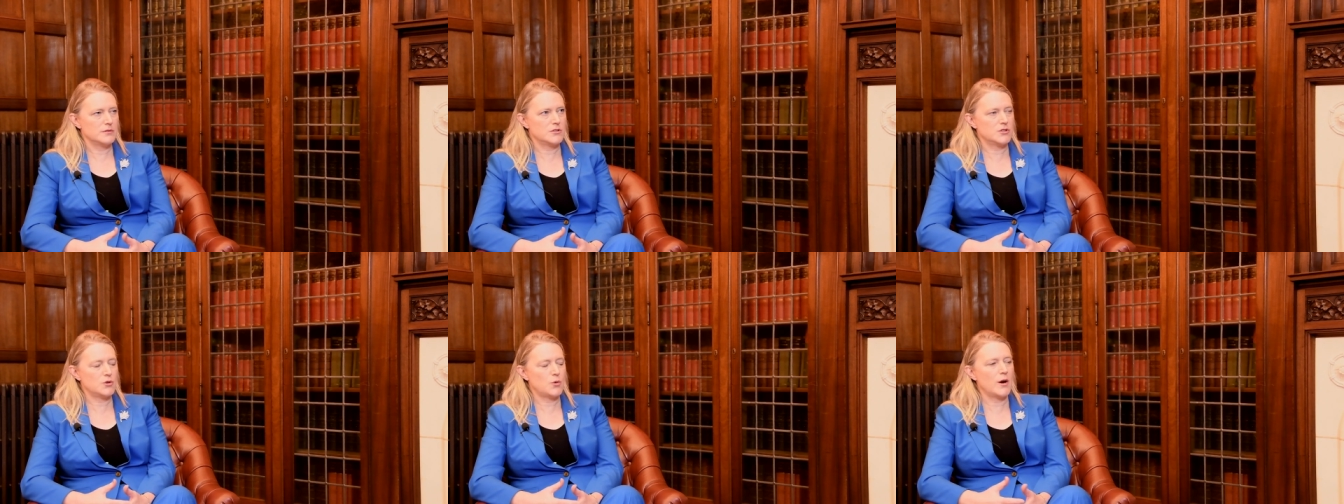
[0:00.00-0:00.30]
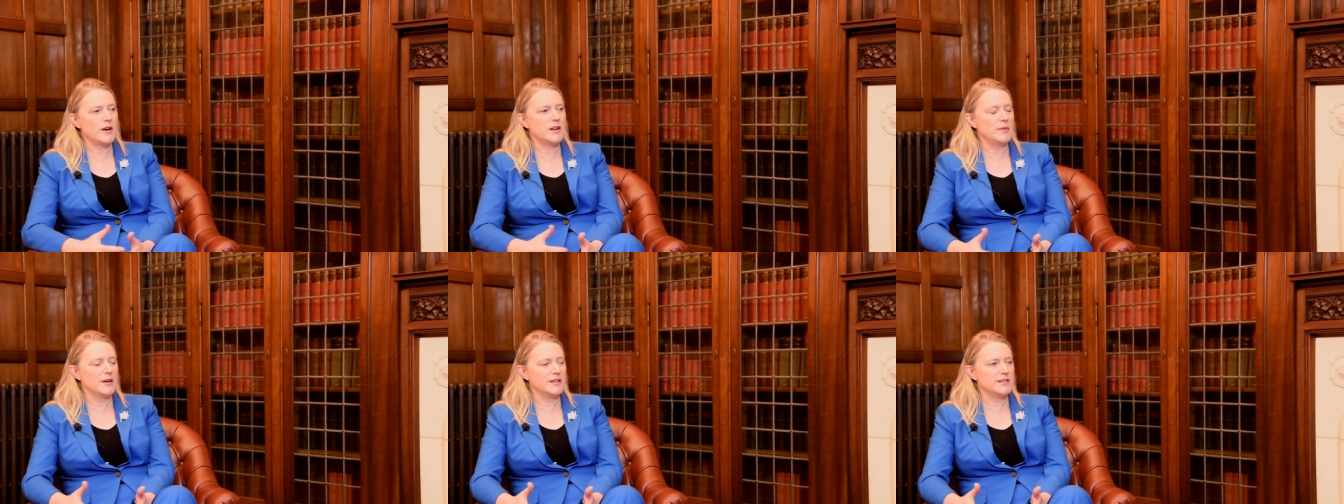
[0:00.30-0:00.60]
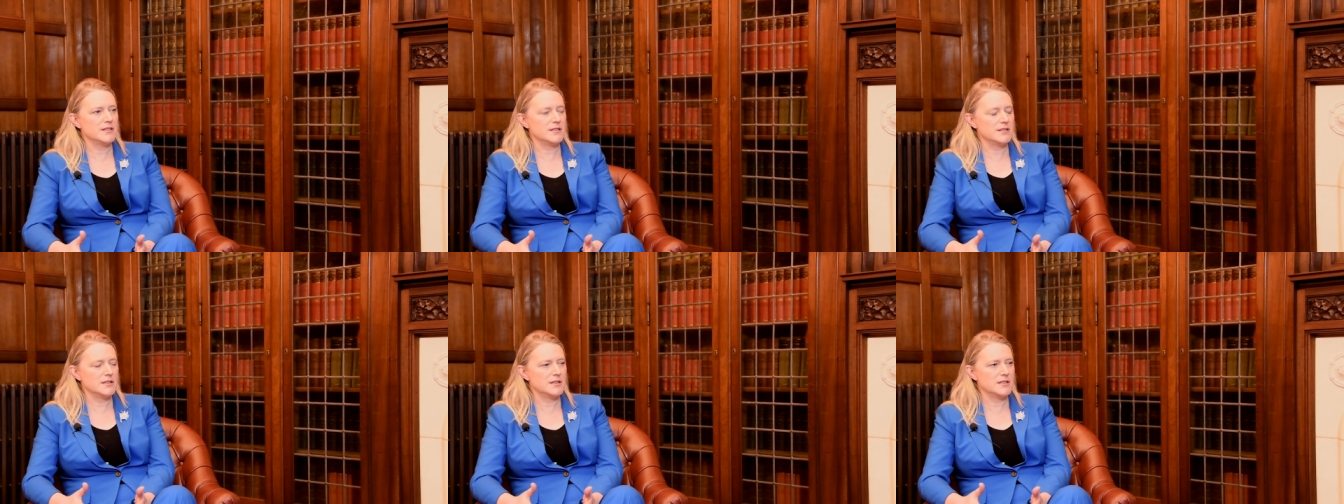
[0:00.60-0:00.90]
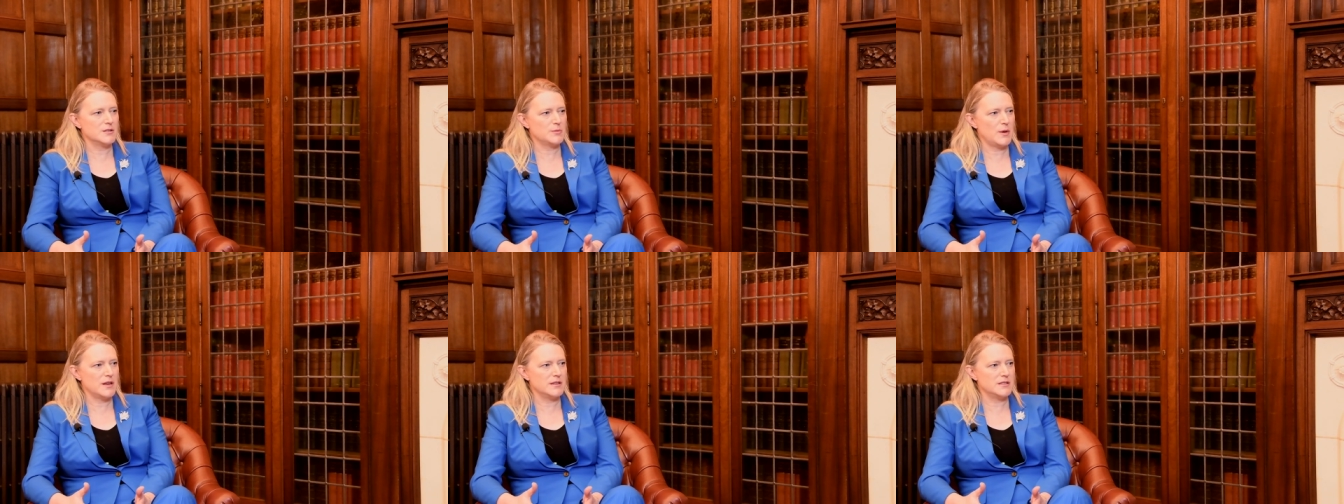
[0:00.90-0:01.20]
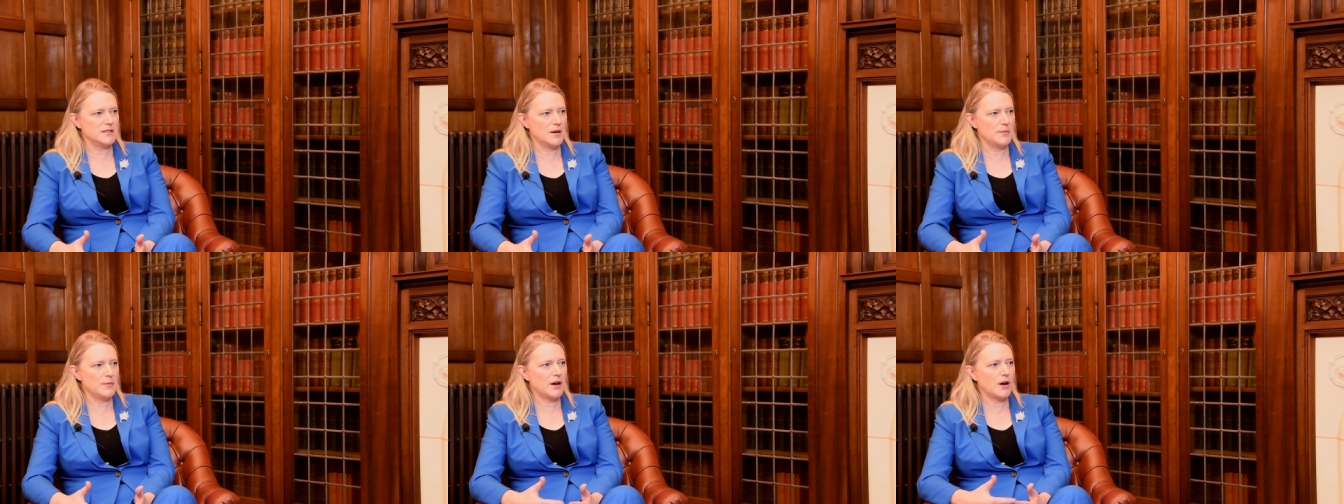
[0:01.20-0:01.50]
20 months into this
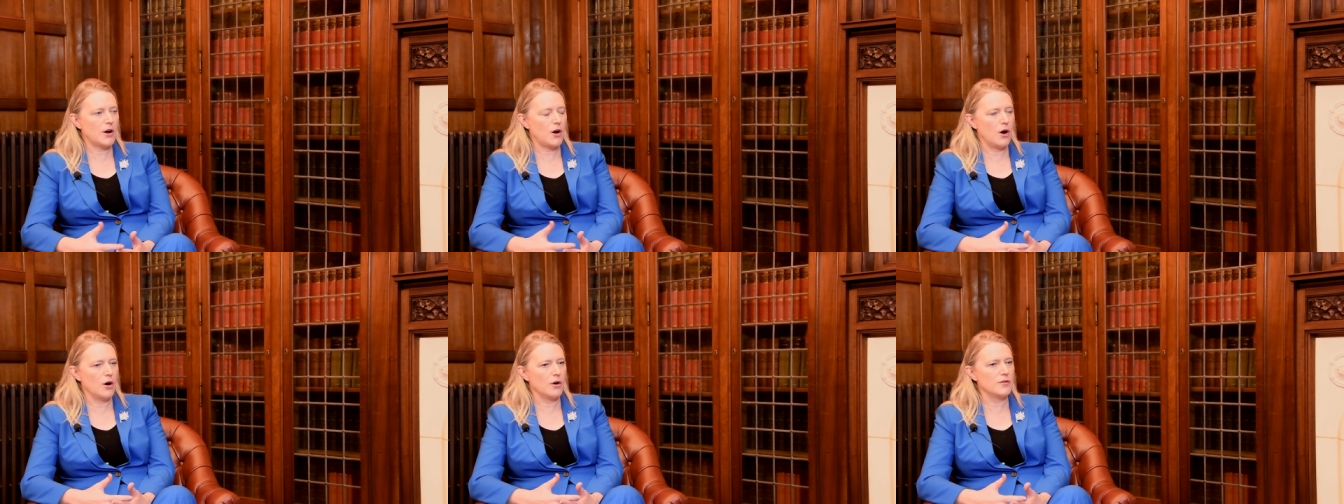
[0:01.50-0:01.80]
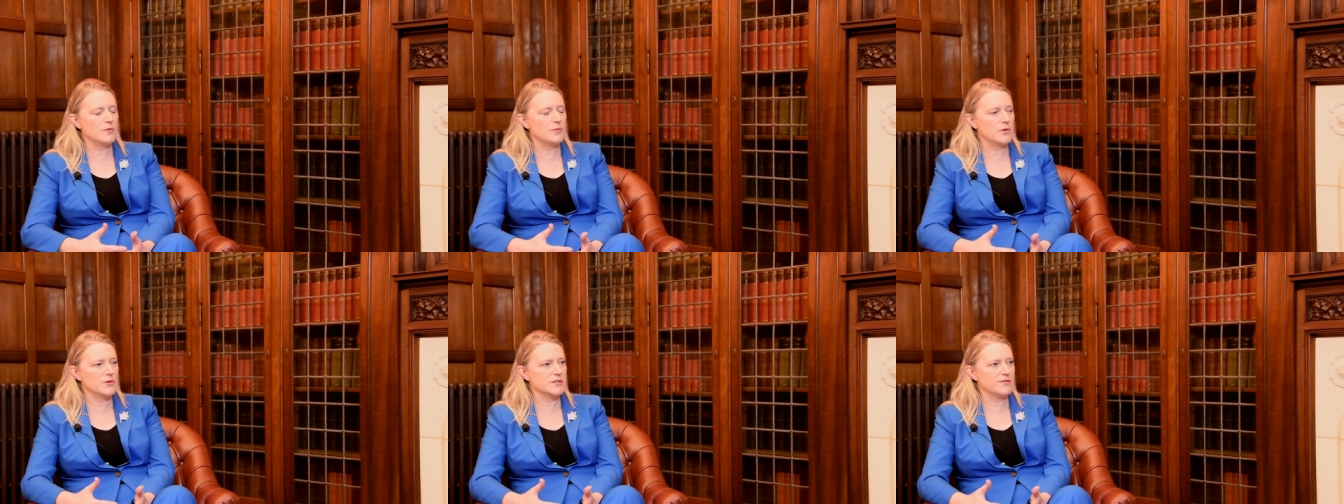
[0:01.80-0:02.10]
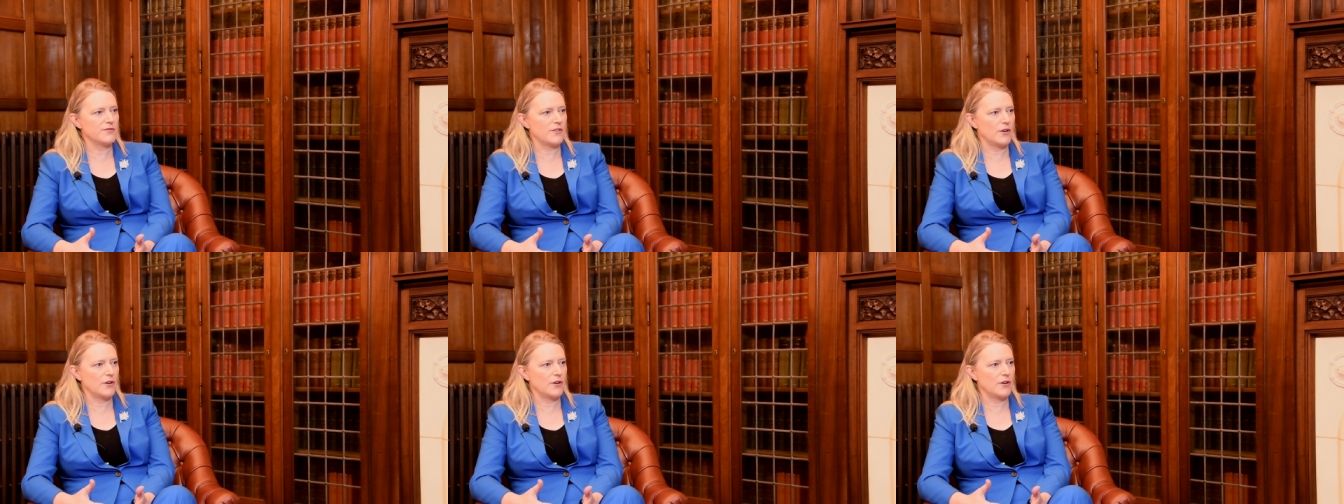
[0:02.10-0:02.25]
pandemic are the most